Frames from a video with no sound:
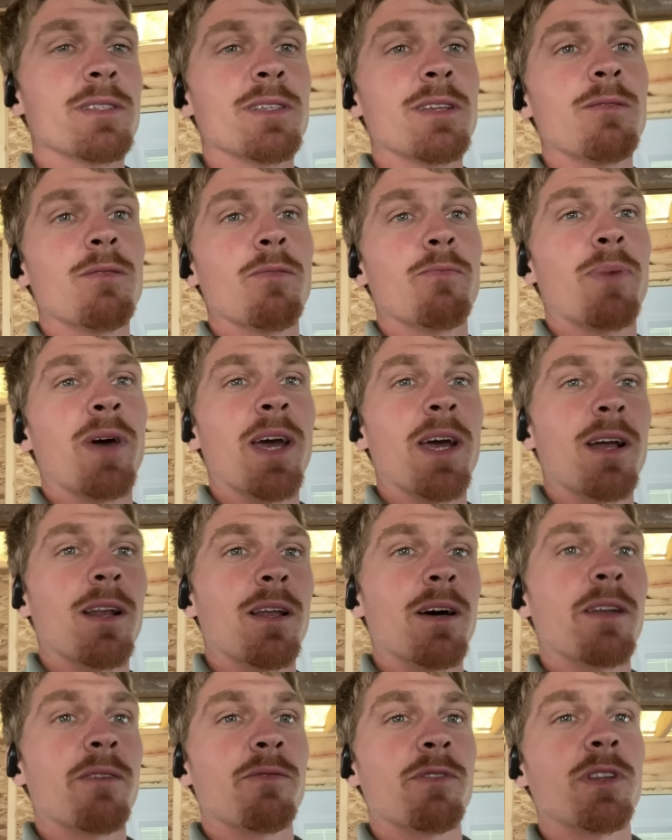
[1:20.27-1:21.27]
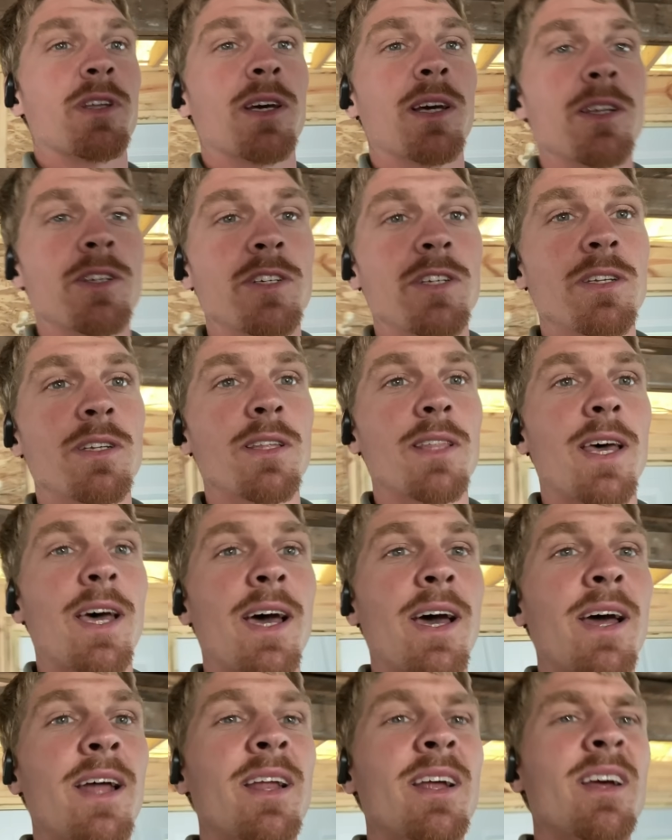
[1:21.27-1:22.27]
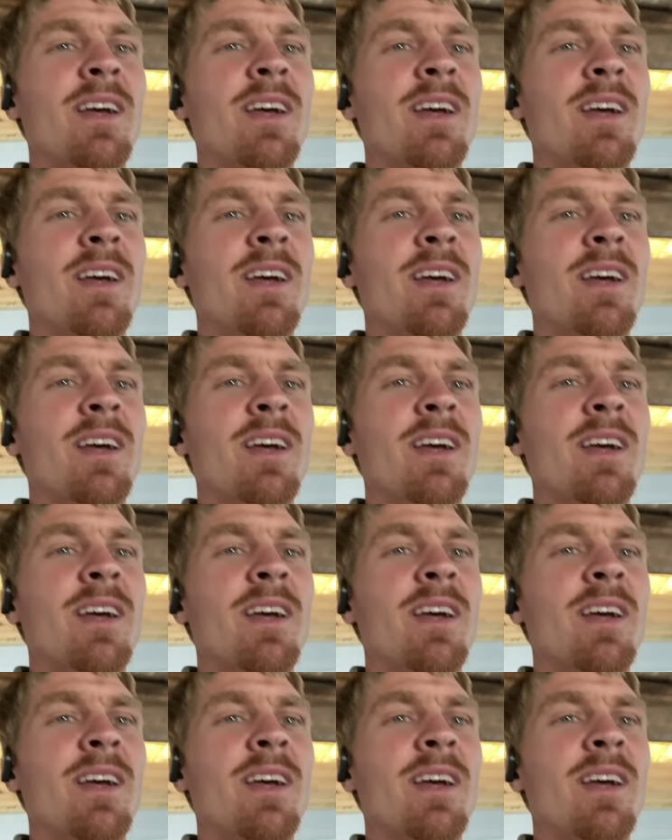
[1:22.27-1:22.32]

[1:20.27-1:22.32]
seem to pay a lot of attention to that